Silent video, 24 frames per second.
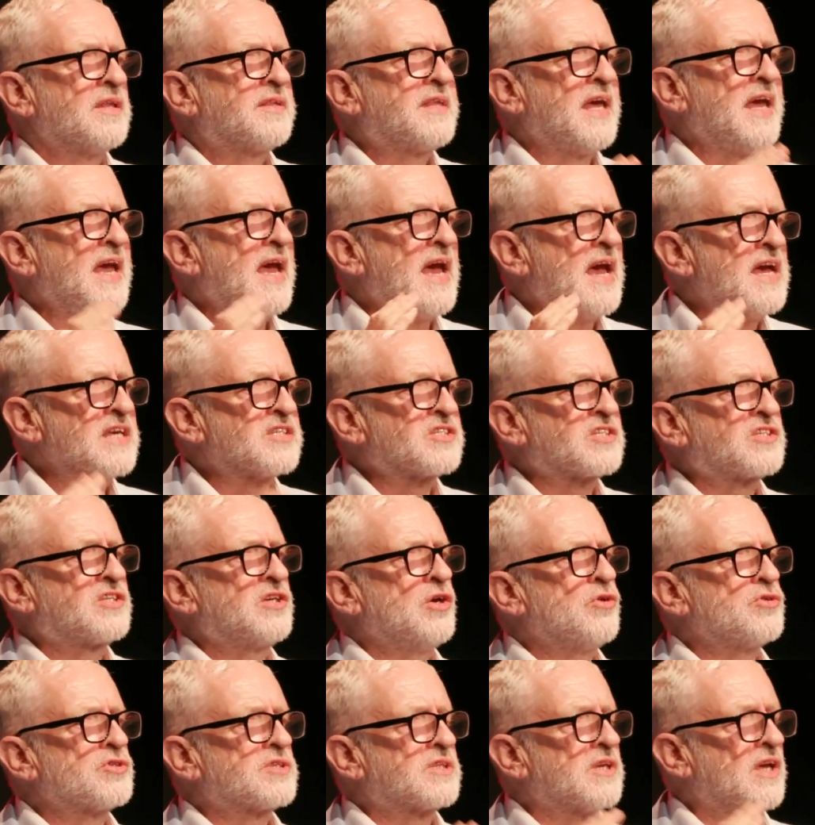the
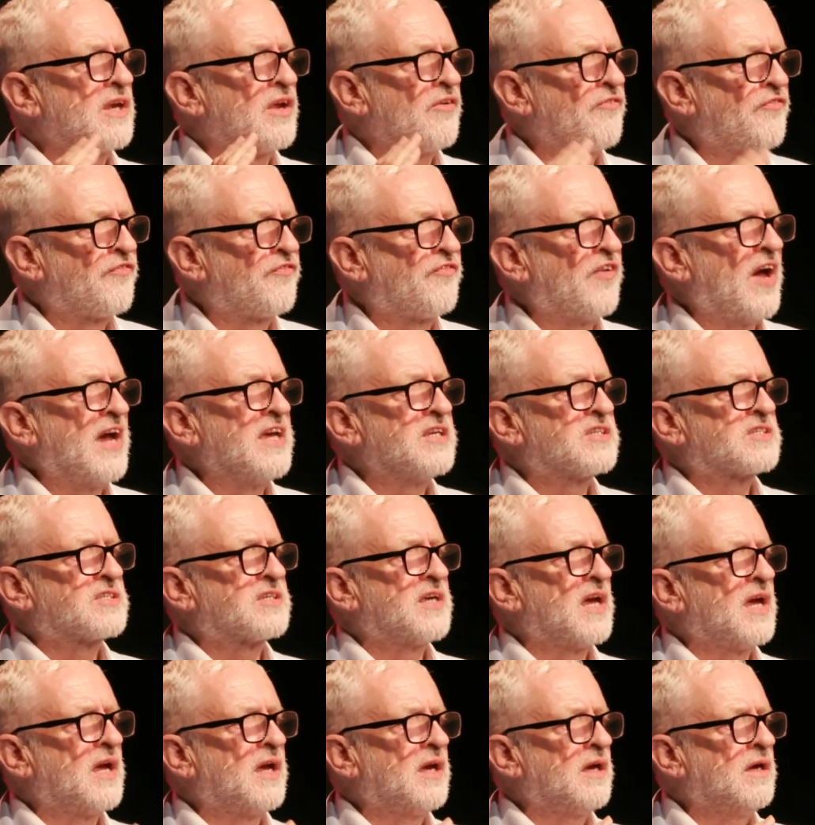issues that are
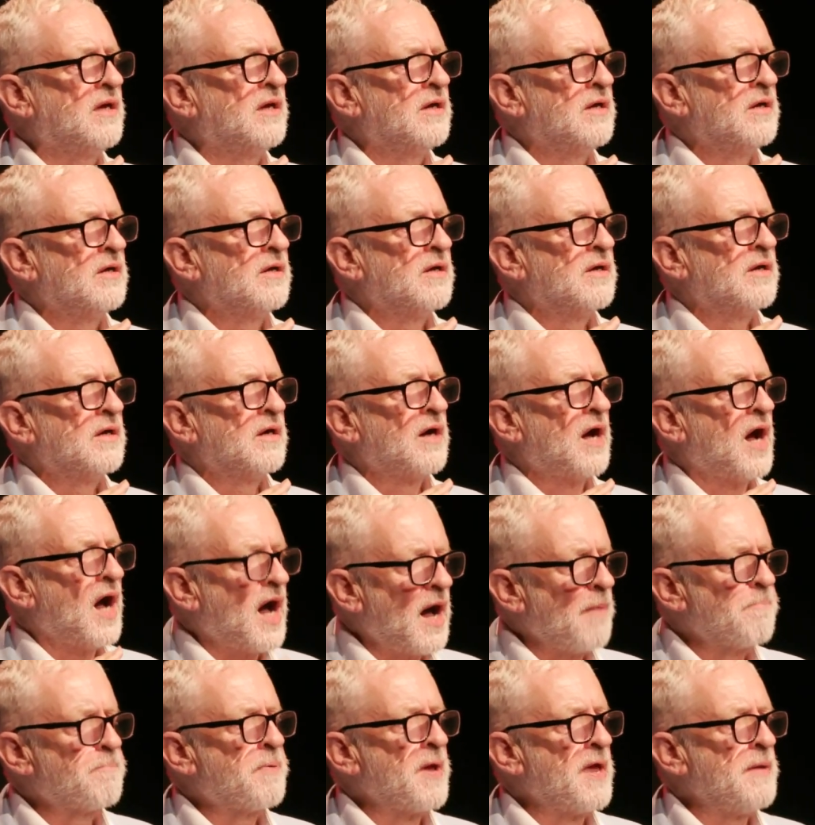facing
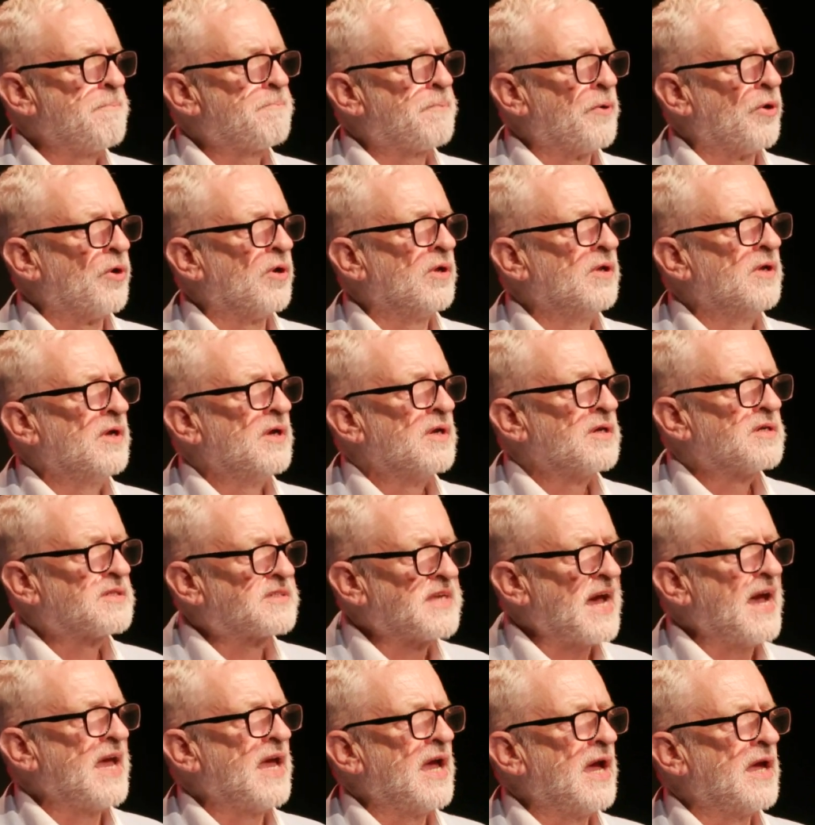our people
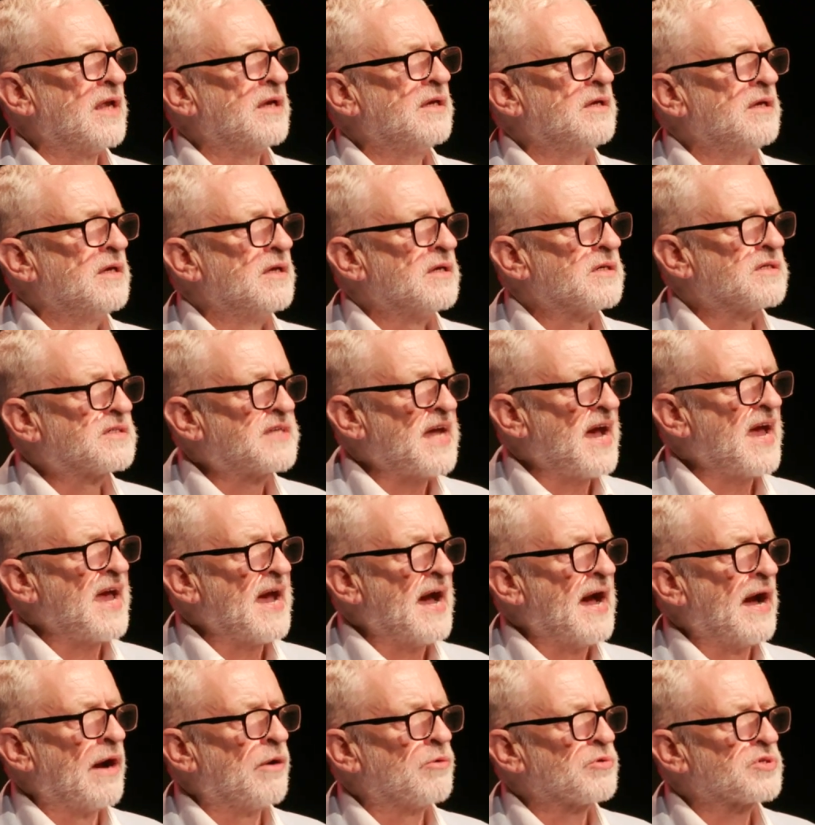day in, day
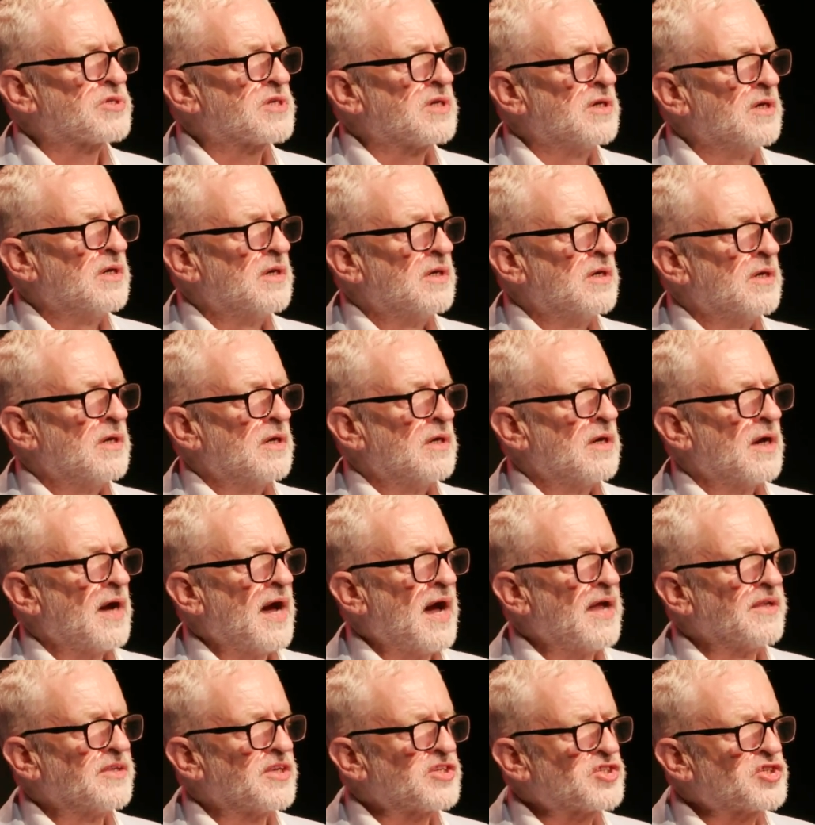out,
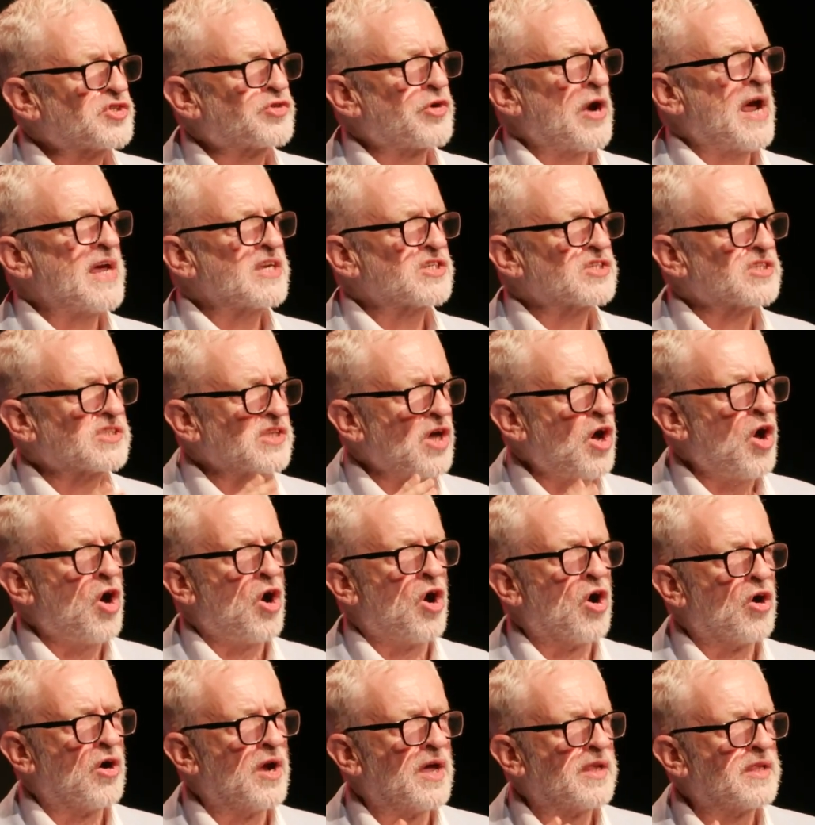and the stress, the
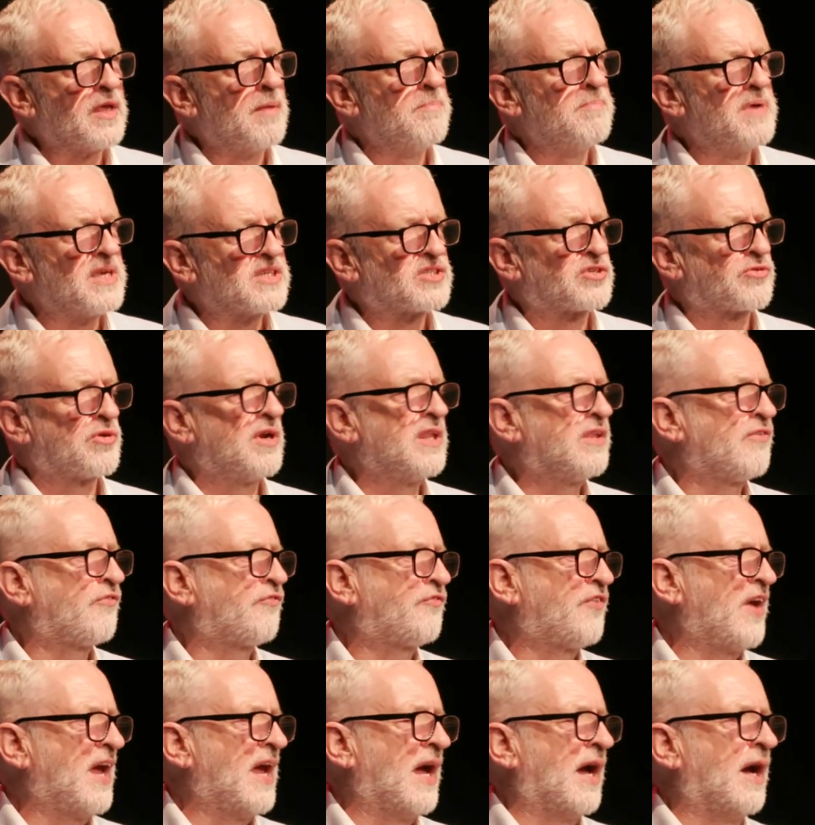horror, the misery, the
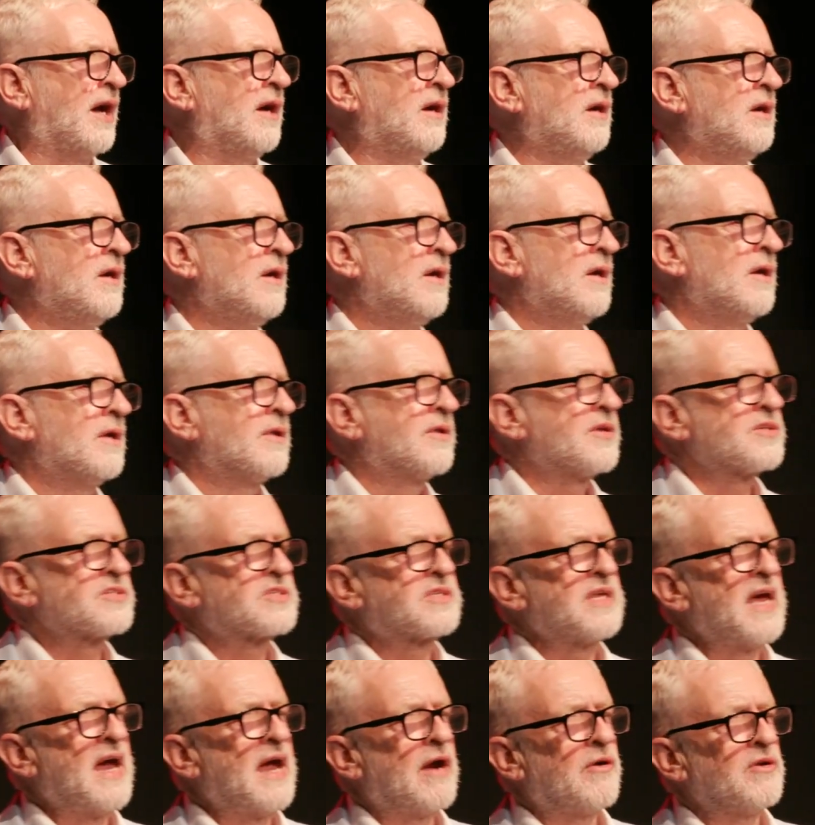fear that's
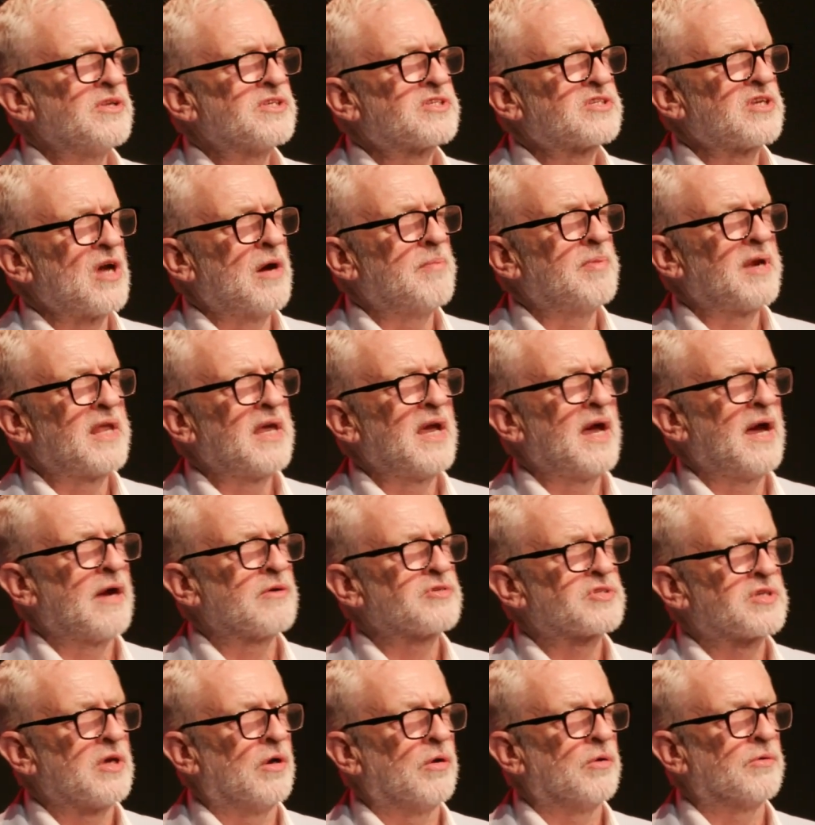there in so many
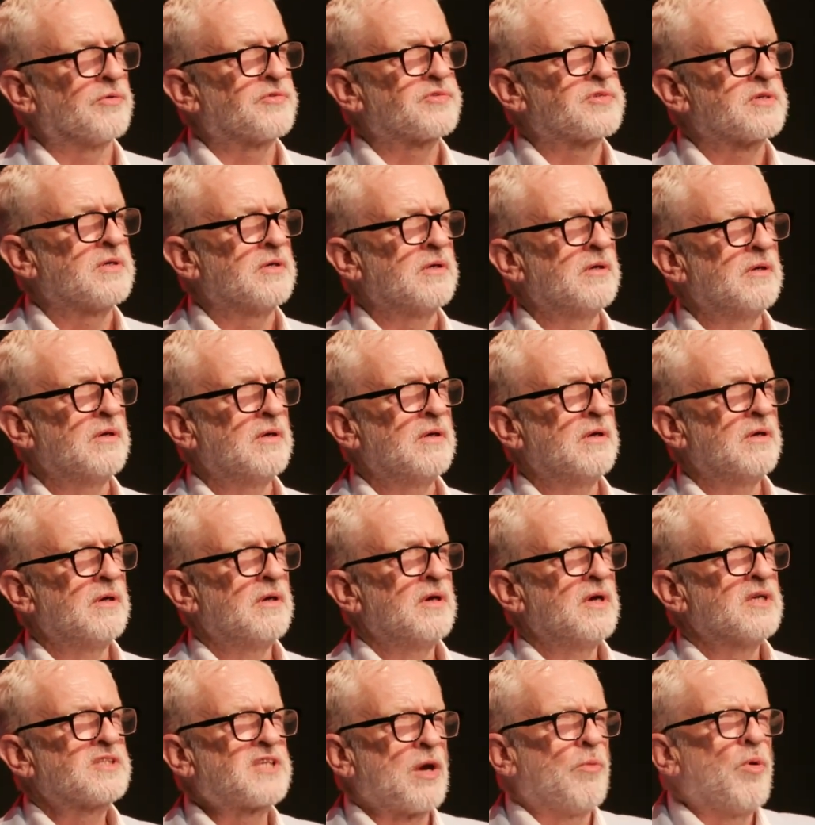households.
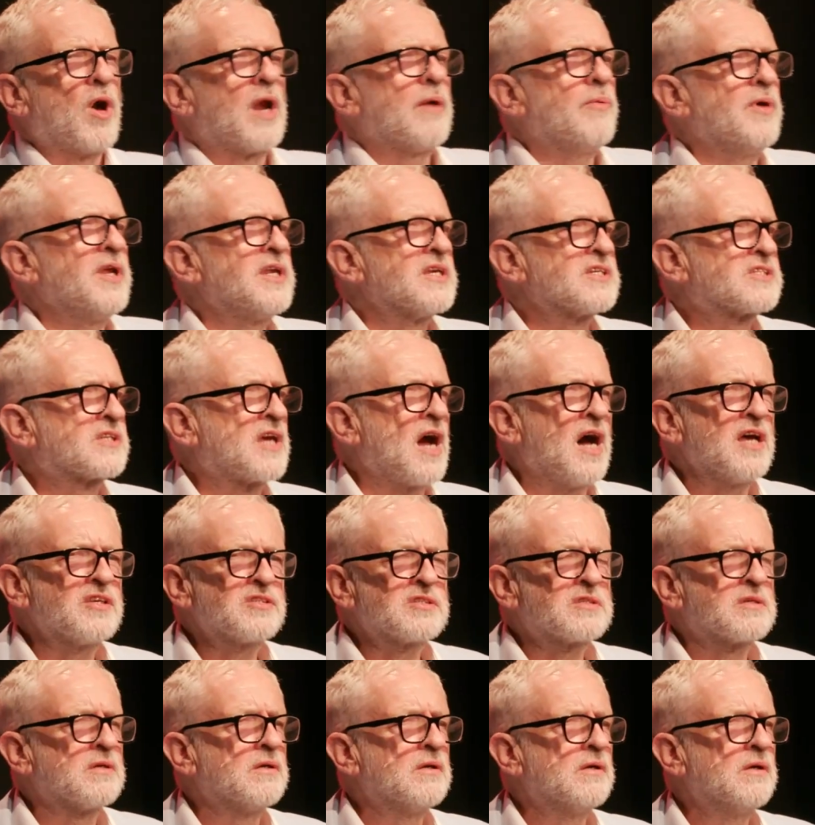So, what do we
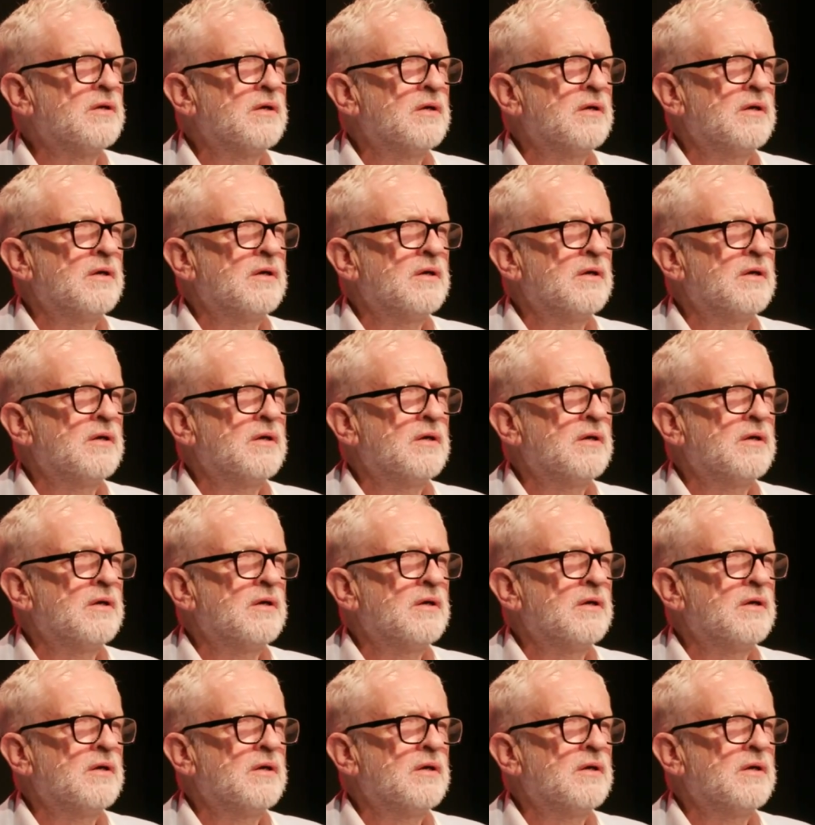discuss?